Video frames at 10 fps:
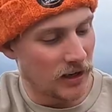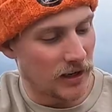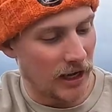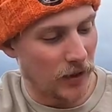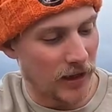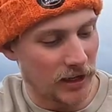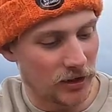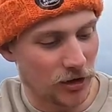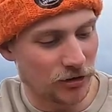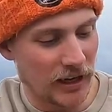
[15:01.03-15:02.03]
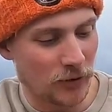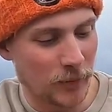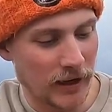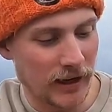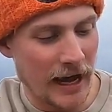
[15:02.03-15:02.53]
Now they usually have a
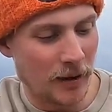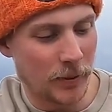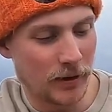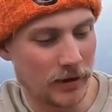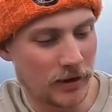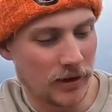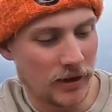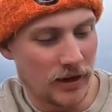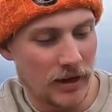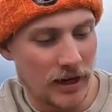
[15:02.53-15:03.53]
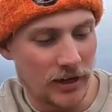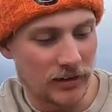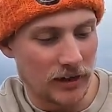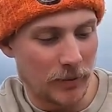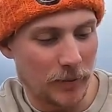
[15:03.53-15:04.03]
big gap. You
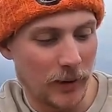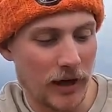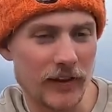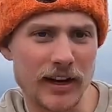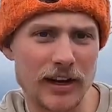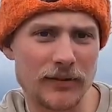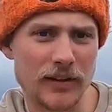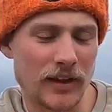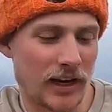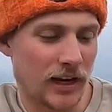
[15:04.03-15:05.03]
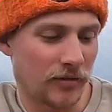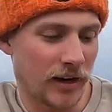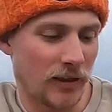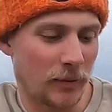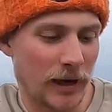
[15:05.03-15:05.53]
can see me getting the knife in there,
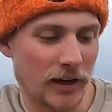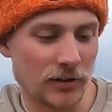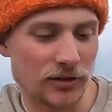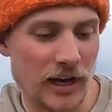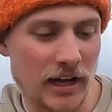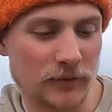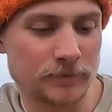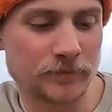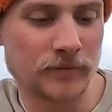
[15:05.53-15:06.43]
right at the back of the shell.